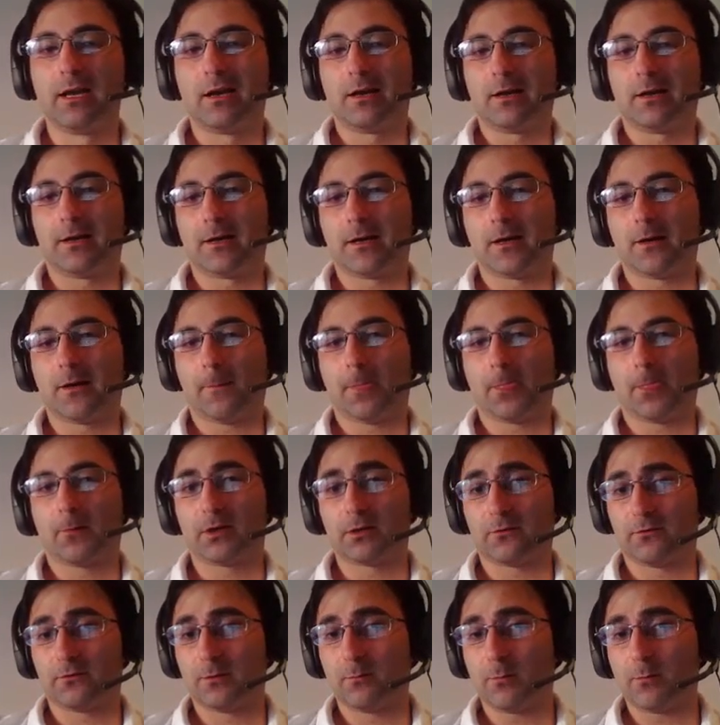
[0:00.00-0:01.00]
One
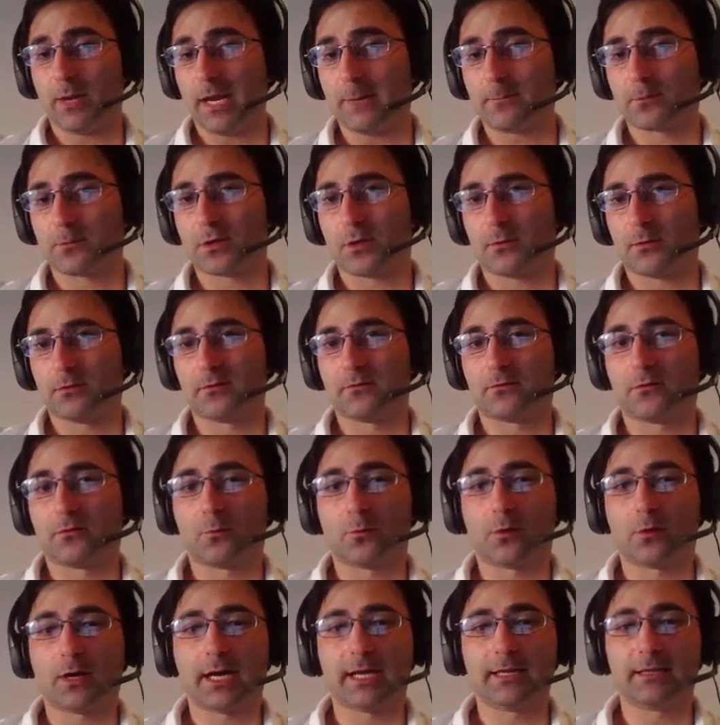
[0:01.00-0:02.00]
of the main problems for
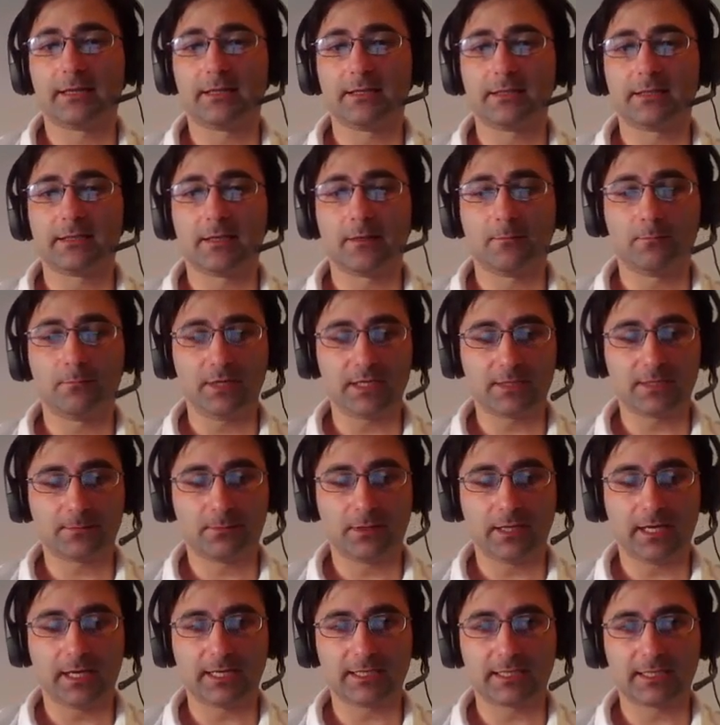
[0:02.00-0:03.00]
white is a
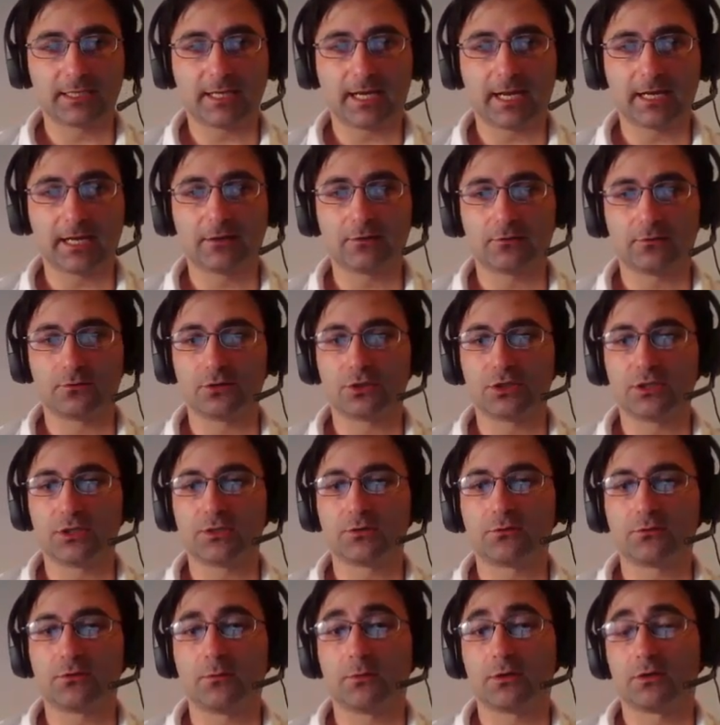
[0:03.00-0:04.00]
misplaced knight on
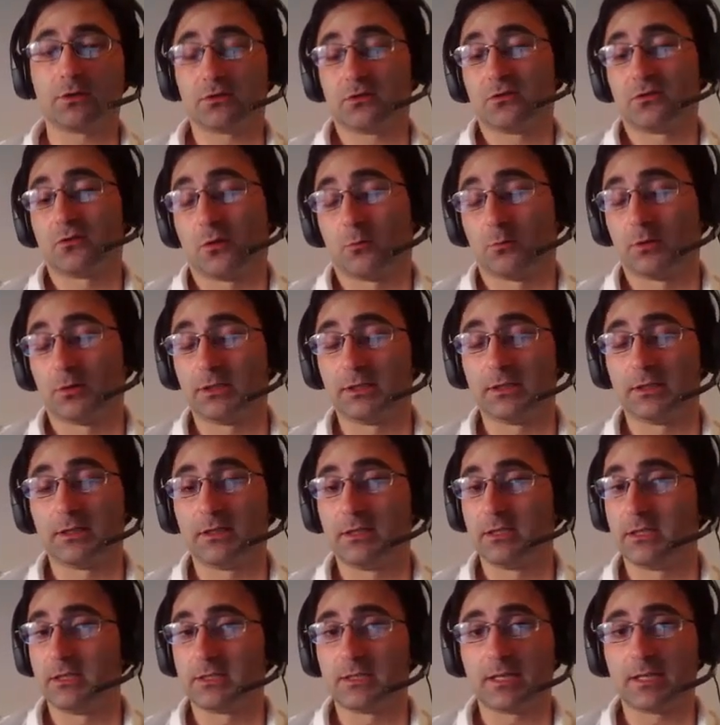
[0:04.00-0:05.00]
g3, because normally
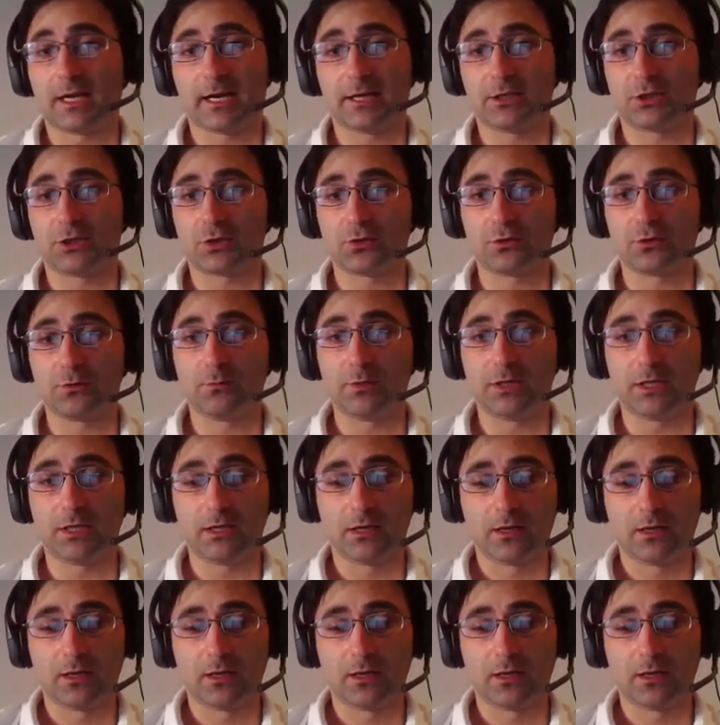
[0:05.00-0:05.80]
this knight should be